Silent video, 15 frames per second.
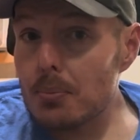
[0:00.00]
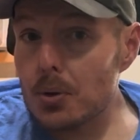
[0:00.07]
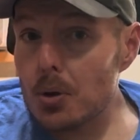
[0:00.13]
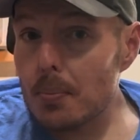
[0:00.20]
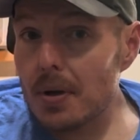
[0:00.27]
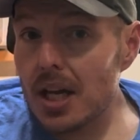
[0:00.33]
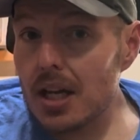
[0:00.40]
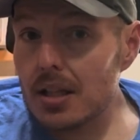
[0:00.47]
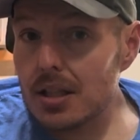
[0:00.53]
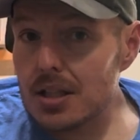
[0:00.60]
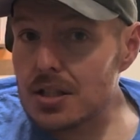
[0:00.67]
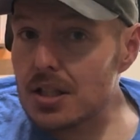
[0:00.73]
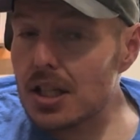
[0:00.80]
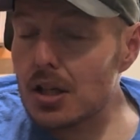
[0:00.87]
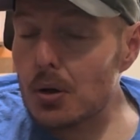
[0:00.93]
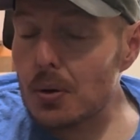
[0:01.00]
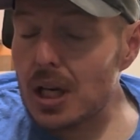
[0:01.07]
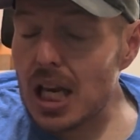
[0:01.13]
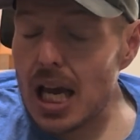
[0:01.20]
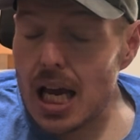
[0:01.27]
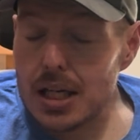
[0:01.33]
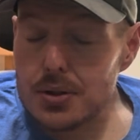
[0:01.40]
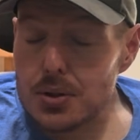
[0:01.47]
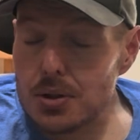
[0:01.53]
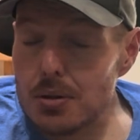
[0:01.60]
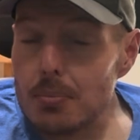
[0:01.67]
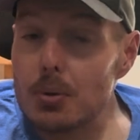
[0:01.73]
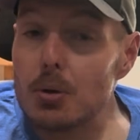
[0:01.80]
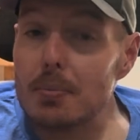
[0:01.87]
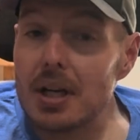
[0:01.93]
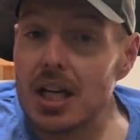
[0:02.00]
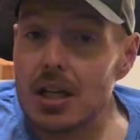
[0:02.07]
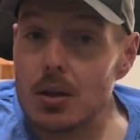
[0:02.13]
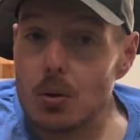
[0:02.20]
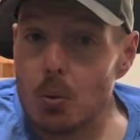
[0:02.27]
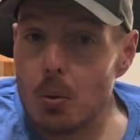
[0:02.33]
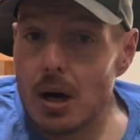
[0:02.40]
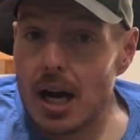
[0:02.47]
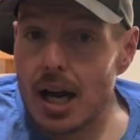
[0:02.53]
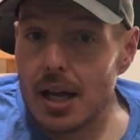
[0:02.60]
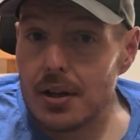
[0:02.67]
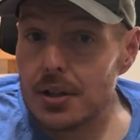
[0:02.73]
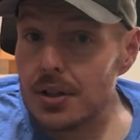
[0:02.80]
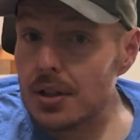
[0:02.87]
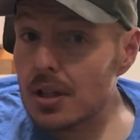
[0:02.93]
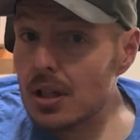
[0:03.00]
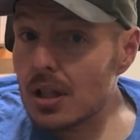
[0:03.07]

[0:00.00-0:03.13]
brumate because they don't naturally brumate in the wild.